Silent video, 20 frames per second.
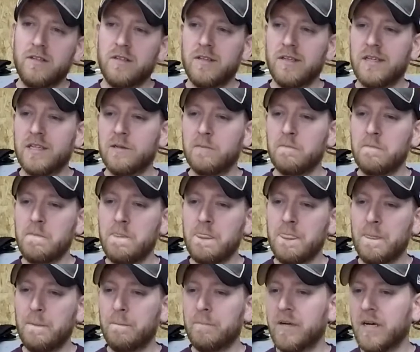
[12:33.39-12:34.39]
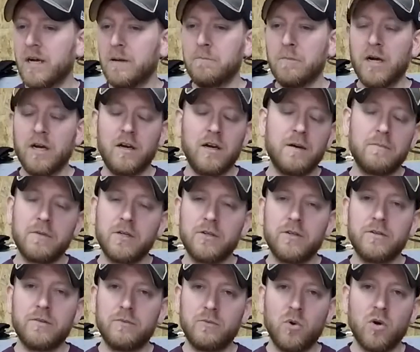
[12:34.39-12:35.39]
Um, I might, I'm
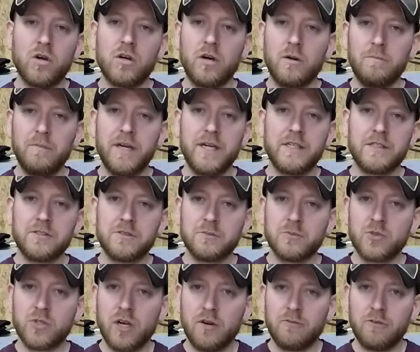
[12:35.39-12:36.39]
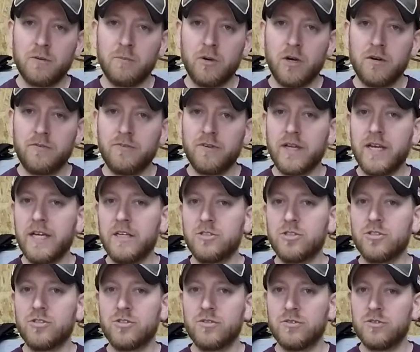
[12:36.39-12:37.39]
gonna work on making some software
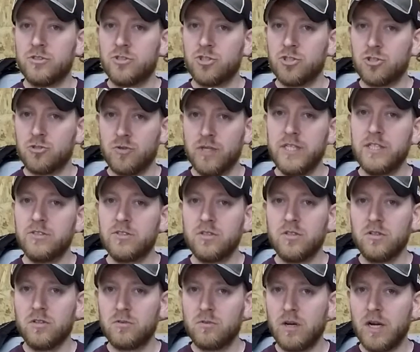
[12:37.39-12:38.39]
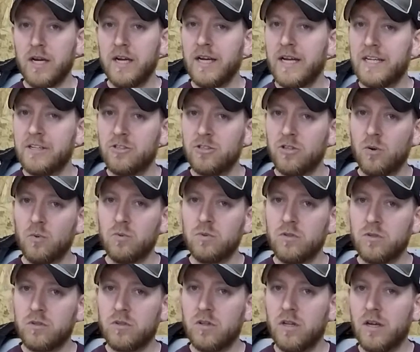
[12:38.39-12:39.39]
modifications so the screens look right and don't
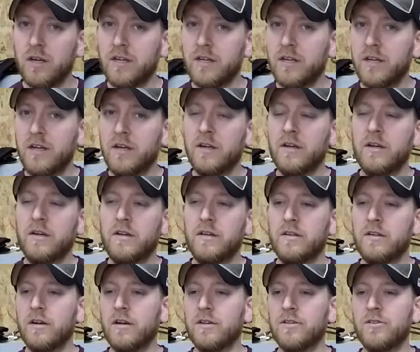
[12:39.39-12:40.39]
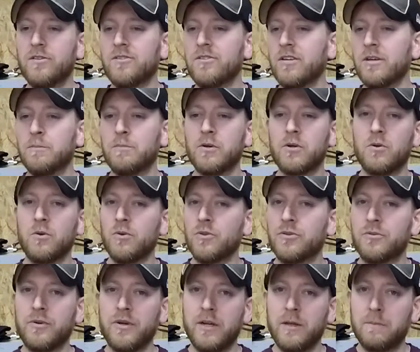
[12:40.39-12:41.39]
look like uh, the typical
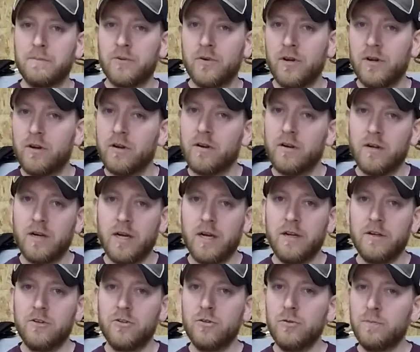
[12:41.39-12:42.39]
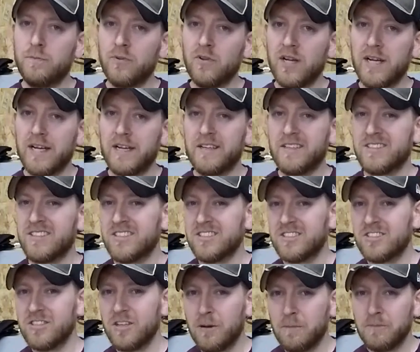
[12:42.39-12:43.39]
three D printer. I do plan
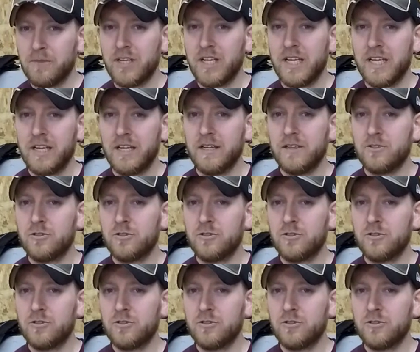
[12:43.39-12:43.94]
someday